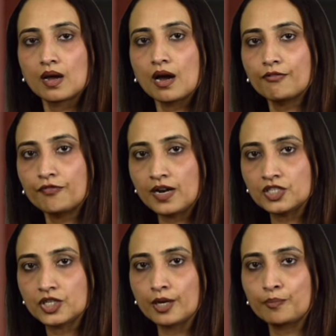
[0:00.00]
A
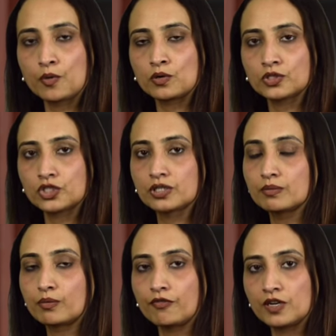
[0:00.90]
fresh approach,
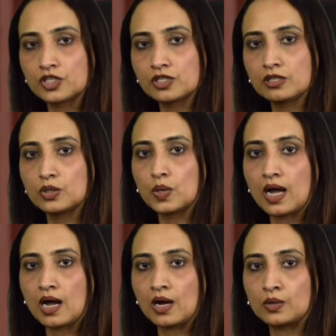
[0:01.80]
professional
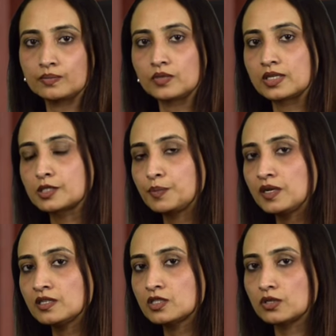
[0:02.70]
know-how,
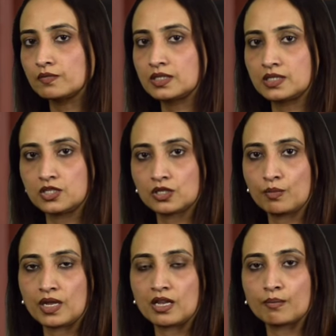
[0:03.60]
experience of
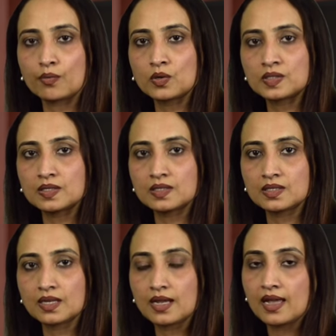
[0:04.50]
decision-making
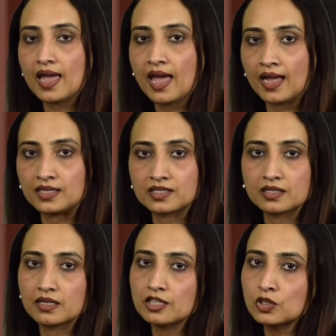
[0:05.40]
process, and
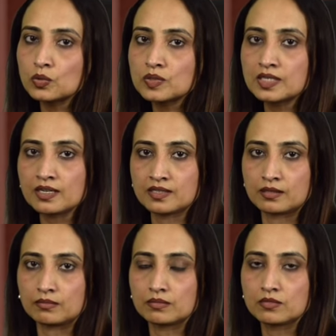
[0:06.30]

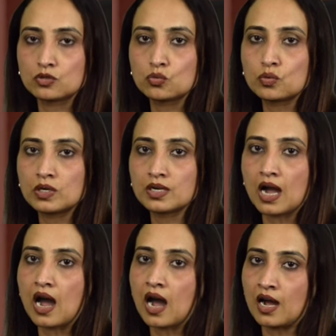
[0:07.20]
enthusiasm to work
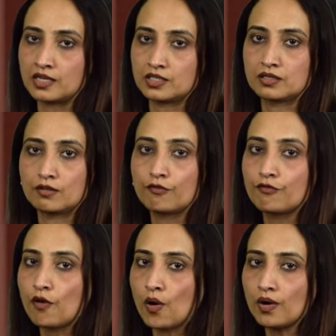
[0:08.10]
hard
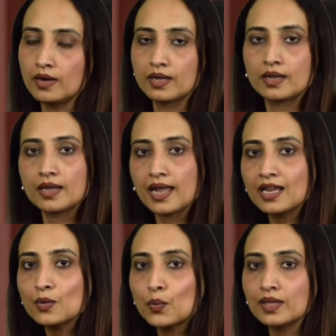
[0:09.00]
for
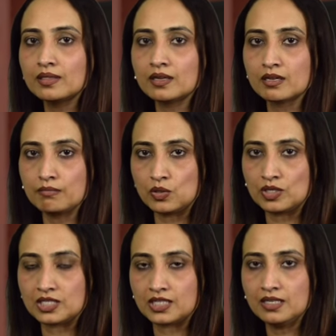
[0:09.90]
and with the
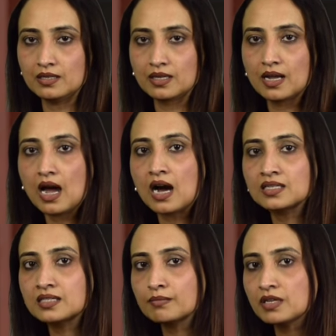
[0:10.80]
community are
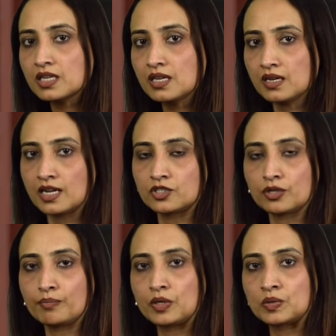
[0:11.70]
some key
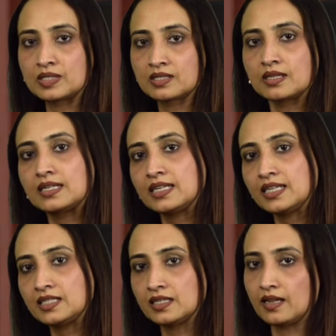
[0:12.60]
attributes
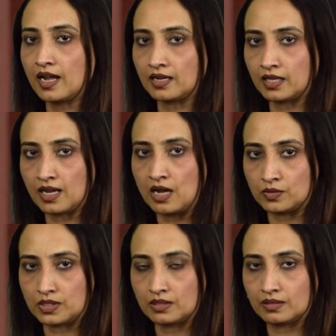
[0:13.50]
needed at the
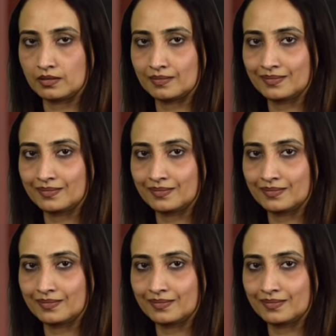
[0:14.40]
Council